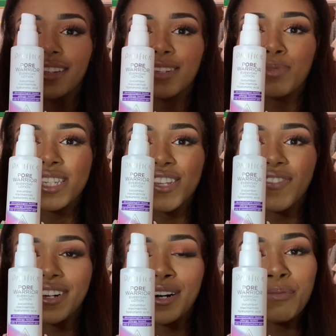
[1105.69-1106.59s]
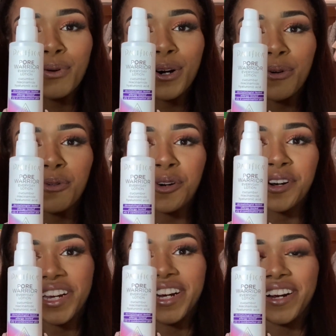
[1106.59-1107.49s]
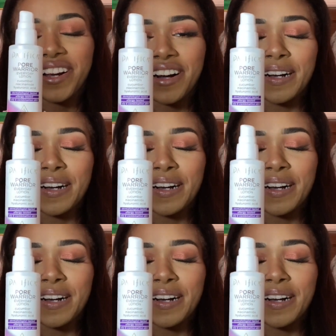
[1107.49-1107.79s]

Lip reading: The Pacifica Pore Warrior